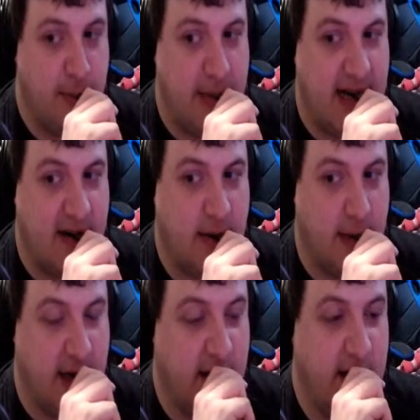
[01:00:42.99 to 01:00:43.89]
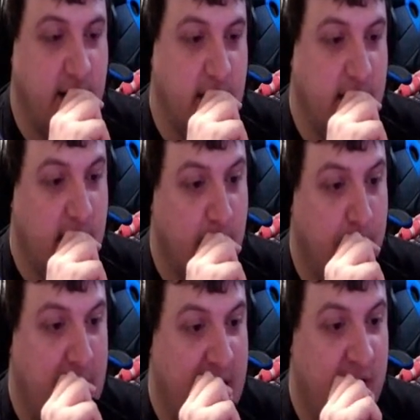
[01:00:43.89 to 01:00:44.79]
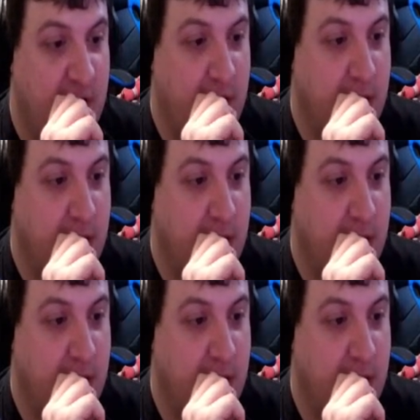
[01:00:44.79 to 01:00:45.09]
massively, aren't you, you little bastard?